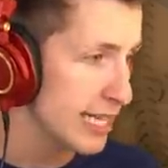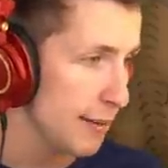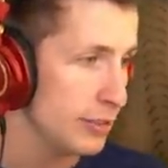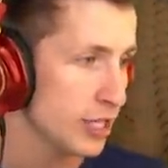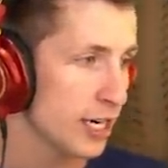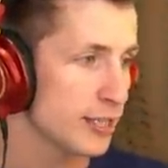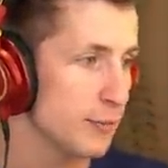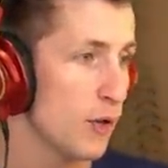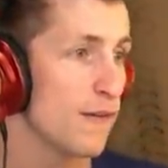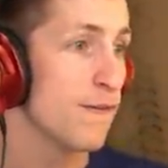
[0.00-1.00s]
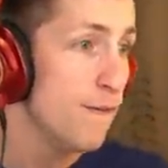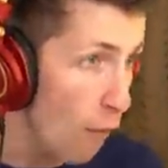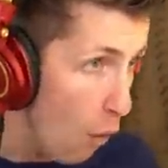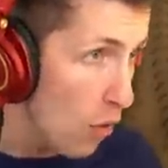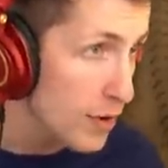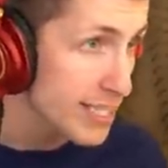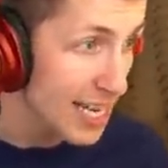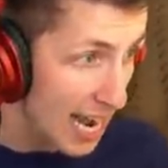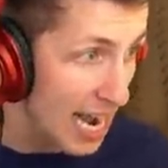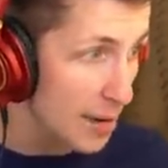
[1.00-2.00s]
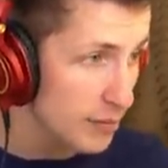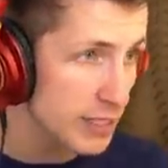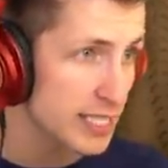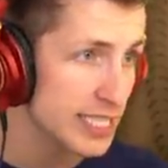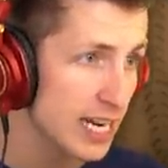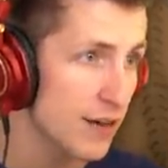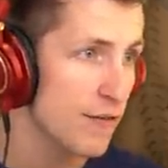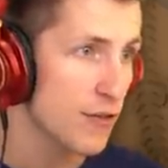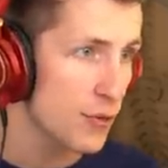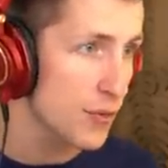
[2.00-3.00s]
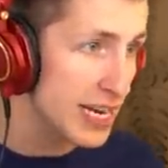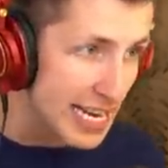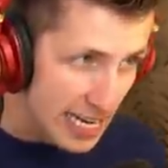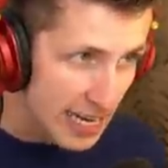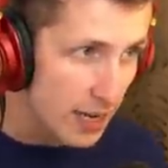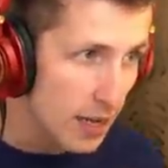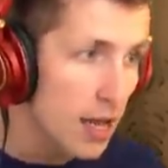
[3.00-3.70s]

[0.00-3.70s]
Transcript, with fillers: damage and can explode four times instead of three?